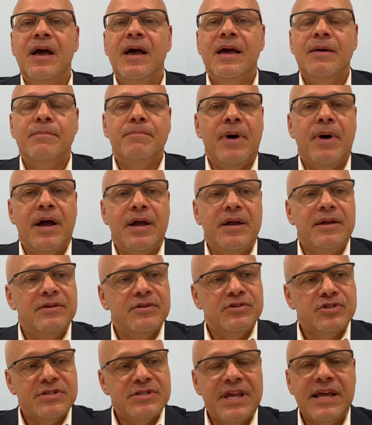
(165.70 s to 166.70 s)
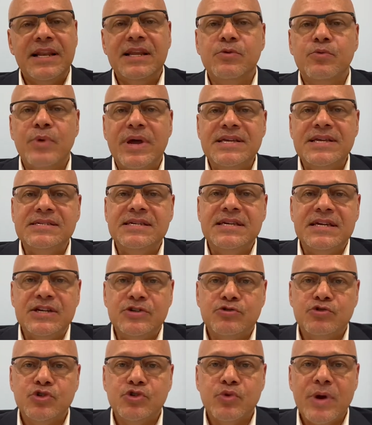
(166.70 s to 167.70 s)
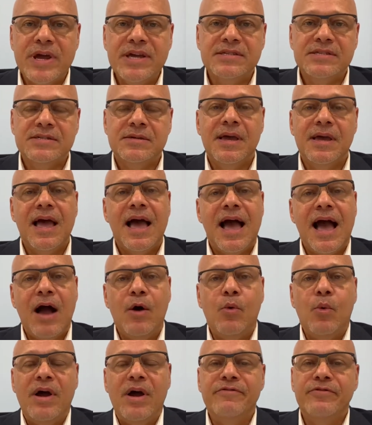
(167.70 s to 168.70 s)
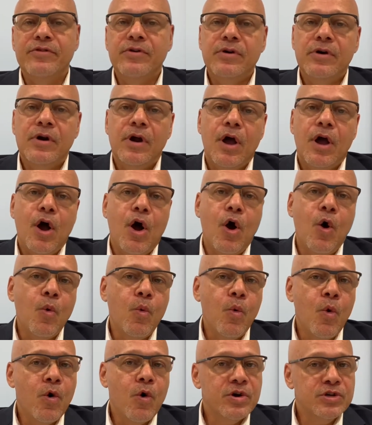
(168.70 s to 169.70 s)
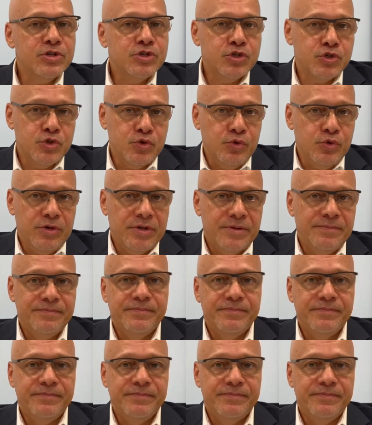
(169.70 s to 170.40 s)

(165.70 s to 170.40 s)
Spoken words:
by slightly raising interest rates. However, a war ensued.